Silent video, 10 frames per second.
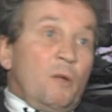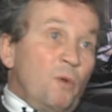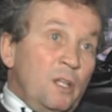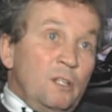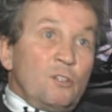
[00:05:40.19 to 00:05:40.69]
Like,
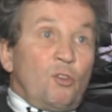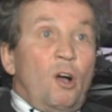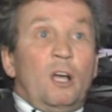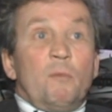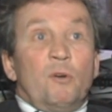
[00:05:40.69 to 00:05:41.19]
we need to
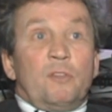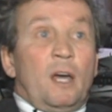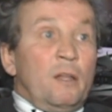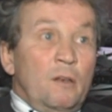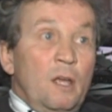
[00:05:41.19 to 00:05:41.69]
talk about
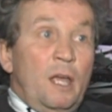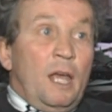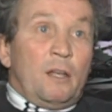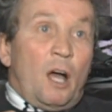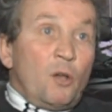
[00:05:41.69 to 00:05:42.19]
that,
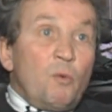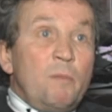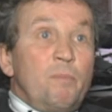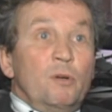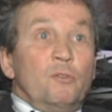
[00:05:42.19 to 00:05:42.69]
and how do
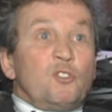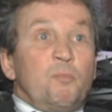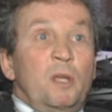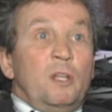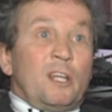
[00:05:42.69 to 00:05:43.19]
we build speed?